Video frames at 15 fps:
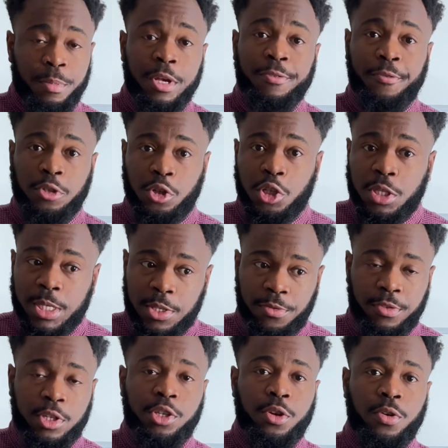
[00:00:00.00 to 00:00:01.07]
me, for just this
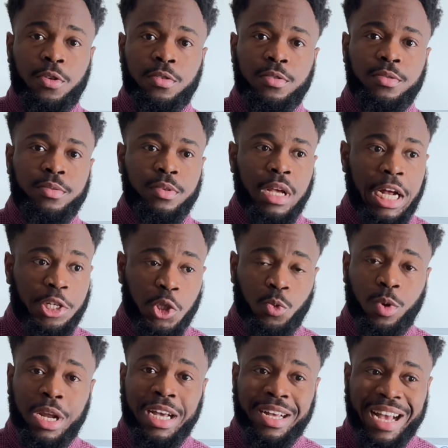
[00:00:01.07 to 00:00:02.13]
video, I just want
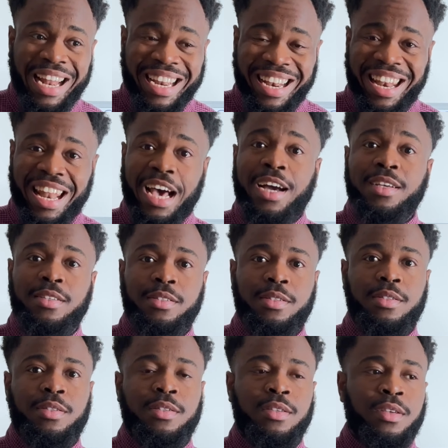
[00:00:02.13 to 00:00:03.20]
to
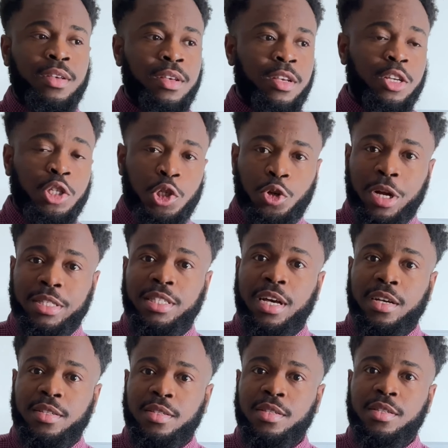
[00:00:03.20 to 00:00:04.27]
analyze
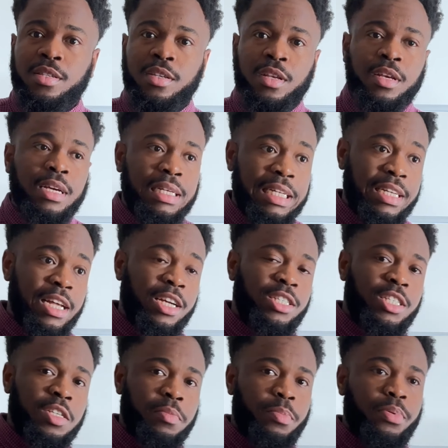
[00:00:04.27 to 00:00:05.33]
Jonathan's
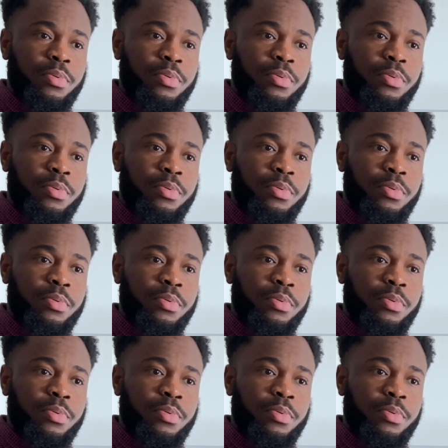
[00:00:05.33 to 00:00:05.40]
leadership